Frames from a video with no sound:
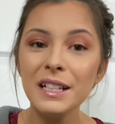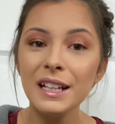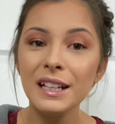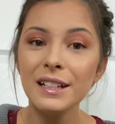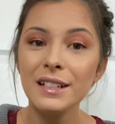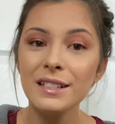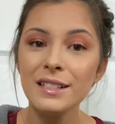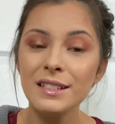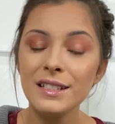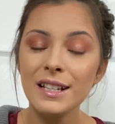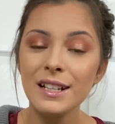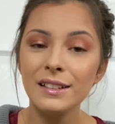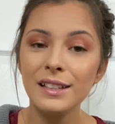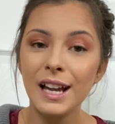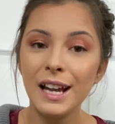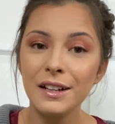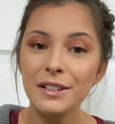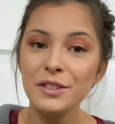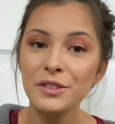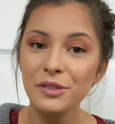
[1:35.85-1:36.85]
going to see a
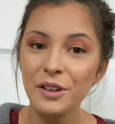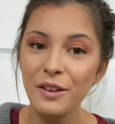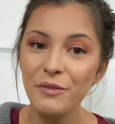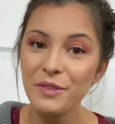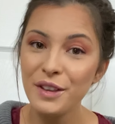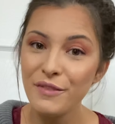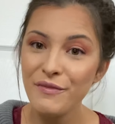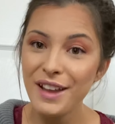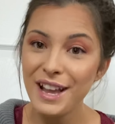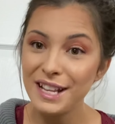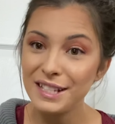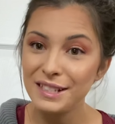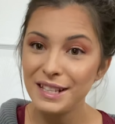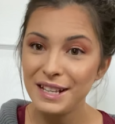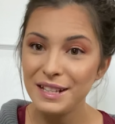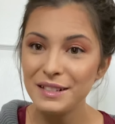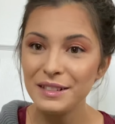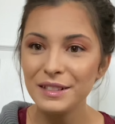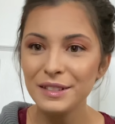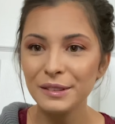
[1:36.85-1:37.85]
lot of scruffy
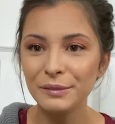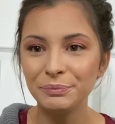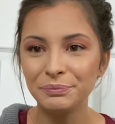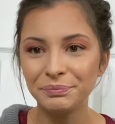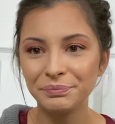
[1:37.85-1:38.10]
faces.